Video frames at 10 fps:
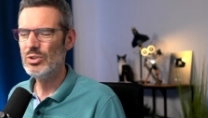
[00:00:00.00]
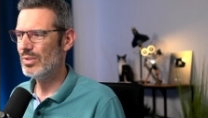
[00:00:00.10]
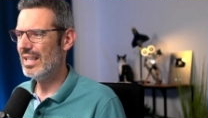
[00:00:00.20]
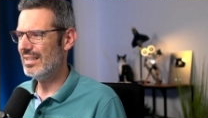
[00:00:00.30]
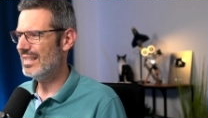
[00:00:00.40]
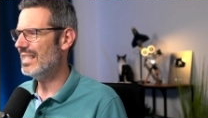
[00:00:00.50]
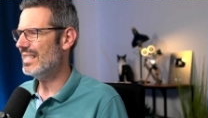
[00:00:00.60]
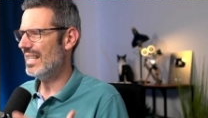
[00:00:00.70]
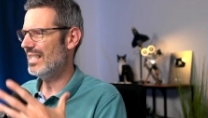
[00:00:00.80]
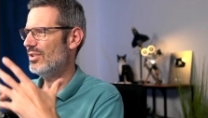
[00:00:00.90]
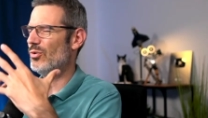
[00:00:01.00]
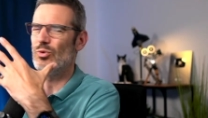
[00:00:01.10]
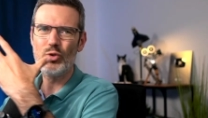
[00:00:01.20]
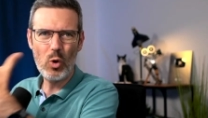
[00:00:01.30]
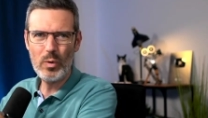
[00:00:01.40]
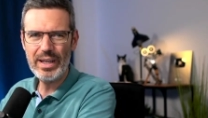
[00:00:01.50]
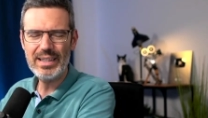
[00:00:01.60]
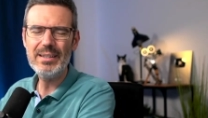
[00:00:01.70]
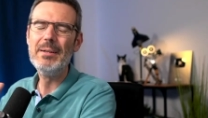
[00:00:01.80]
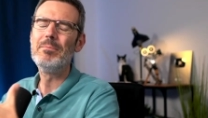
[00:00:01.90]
to get this is to go in,